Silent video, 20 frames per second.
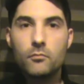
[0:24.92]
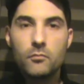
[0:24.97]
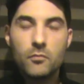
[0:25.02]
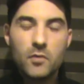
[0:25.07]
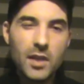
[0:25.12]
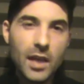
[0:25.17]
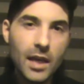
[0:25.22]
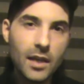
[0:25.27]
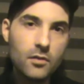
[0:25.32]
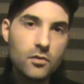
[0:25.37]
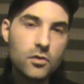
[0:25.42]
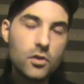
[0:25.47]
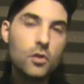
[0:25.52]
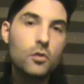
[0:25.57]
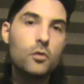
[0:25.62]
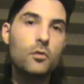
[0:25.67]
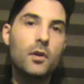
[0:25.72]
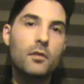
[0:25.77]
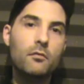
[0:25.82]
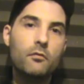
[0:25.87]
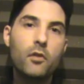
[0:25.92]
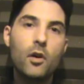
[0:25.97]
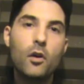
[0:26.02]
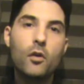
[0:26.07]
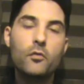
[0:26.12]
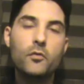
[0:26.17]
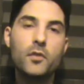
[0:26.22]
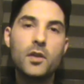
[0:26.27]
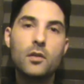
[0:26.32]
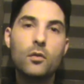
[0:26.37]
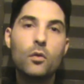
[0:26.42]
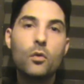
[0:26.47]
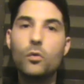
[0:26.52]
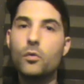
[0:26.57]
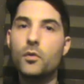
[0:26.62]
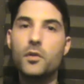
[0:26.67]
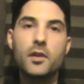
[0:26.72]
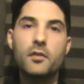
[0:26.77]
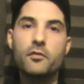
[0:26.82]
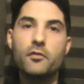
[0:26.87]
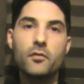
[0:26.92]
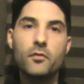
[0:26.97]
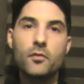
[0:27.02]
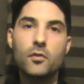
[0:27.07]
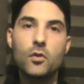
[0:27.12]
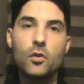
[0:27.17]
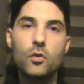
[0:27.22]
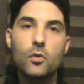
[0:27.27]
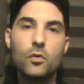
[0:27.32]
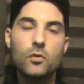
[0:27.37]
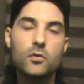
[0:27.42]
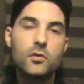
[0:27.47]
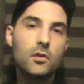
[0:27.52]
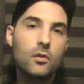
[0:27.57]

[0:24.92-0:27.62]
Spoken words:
getting too involved in all the different chords